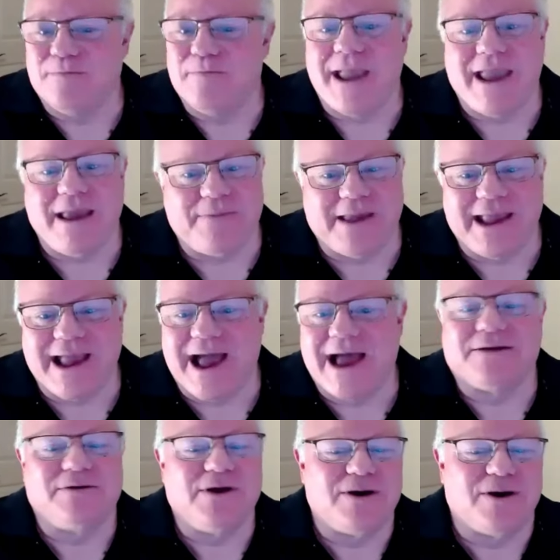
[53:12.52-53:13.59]
maybe. I
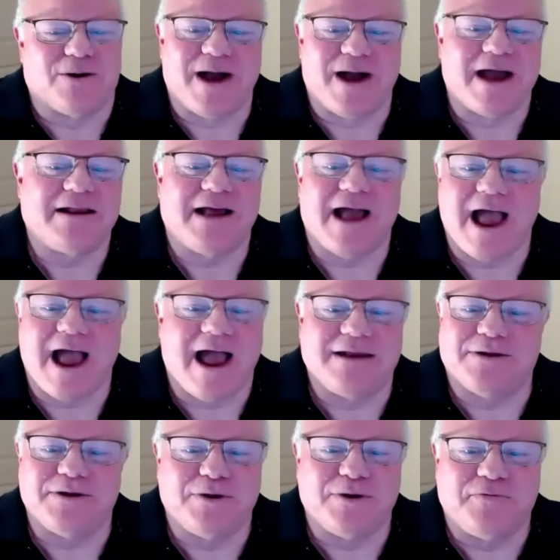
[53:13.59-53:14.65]
don't know. I
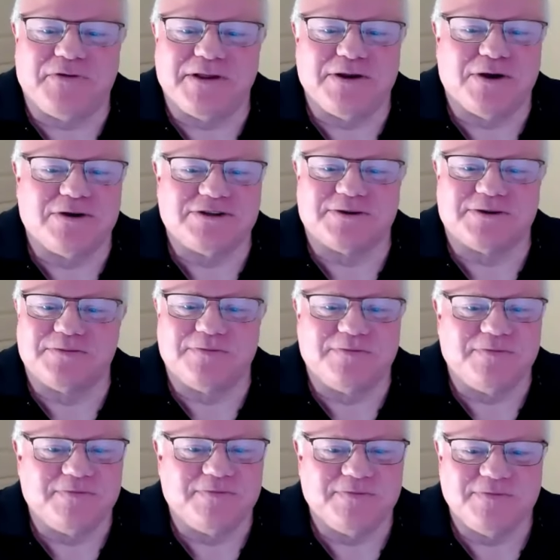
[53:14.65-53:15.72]
don't know if he knows
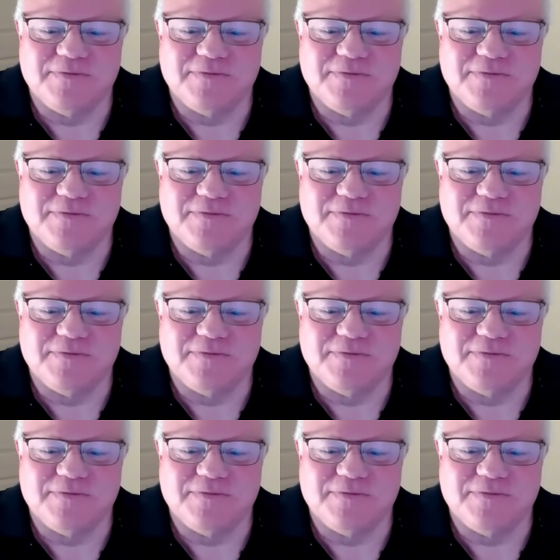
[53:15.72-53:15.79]
him